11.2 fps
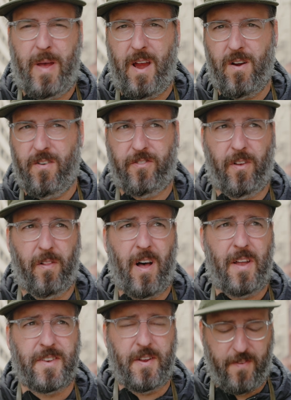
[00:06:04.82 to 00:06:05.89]
pairs a
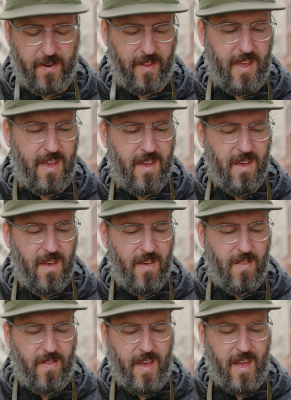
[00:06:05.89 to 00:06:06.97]
lot differently
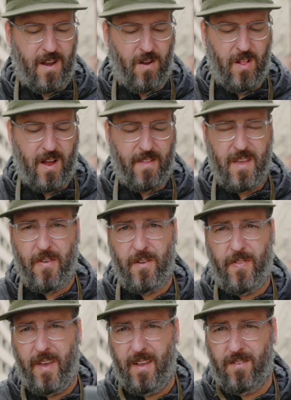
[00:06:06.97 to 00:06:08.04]
than a lot of the other
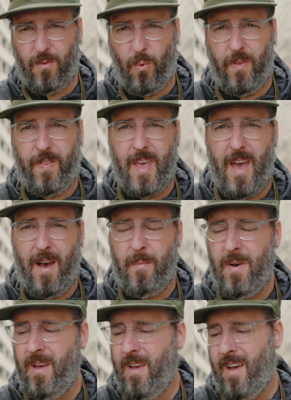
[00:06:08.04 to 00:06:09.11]
things with the
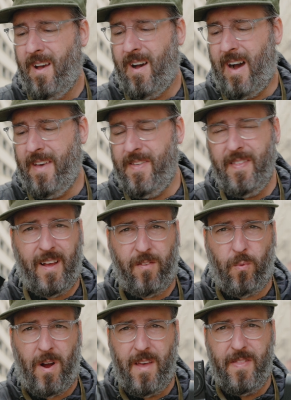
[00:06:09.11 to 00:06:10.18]
M, I think
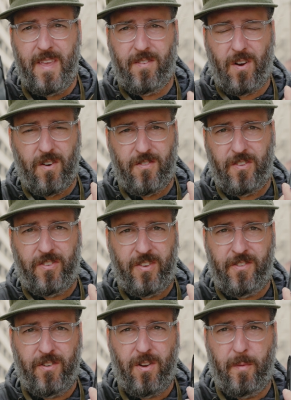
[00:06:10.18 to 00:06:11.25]
that's why these are just
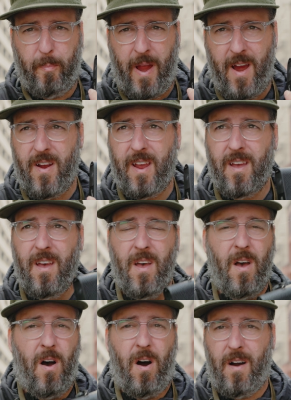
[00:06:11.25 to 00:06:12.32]
such a good pairing.
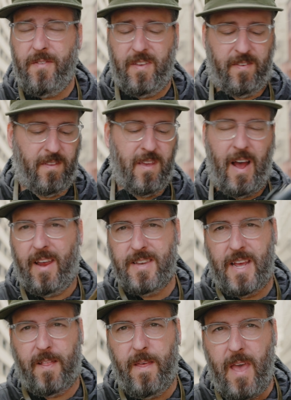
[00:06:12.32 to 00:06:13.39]
Obviously, I can
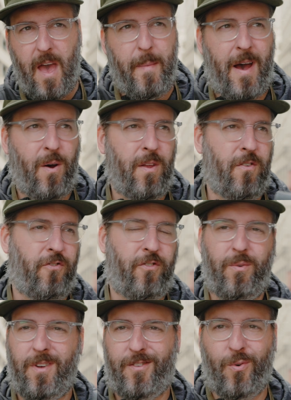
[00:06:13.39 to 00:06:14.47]
take the M out and
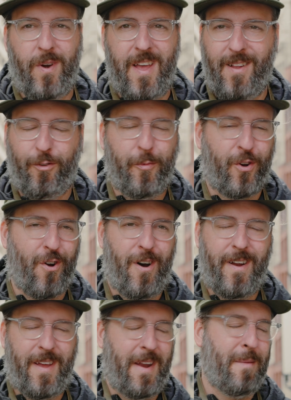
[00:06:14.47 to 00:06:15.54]
shoot a 28
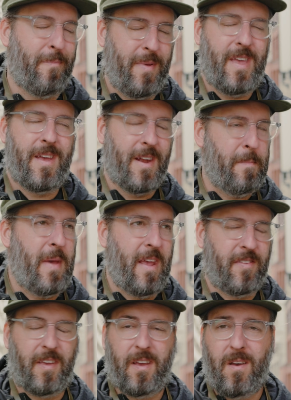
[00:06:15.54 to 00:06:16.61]
Summicron and it'd be an
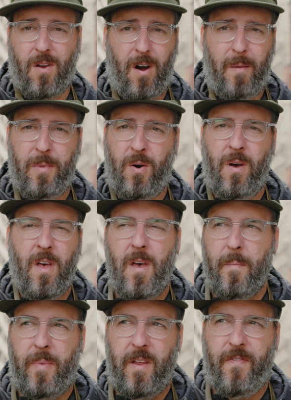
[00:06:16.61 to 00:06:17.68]
amazing combo.
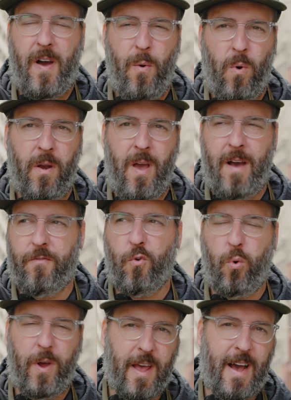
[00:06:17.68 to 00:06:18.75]
But if I want to have
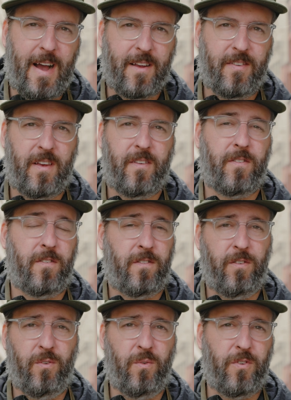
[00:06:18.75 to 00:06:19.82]
quick access
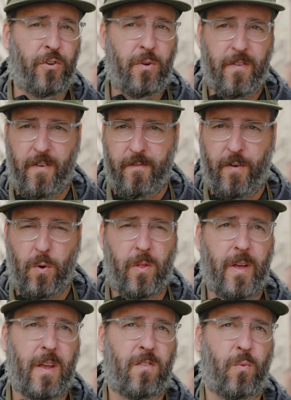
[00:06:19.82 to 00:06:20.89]
to two different focal
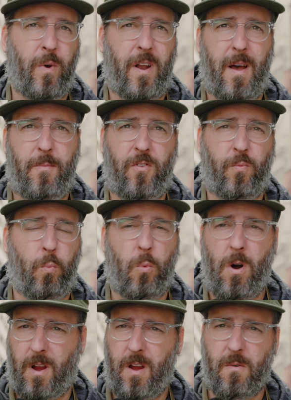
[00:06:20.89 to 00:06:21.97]
lengths when I'm just
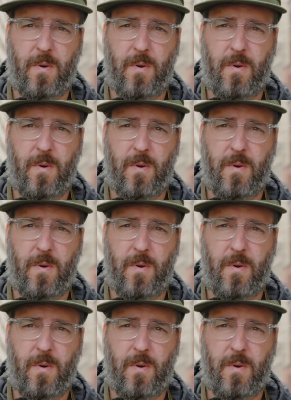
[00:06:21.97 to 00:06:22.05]
walking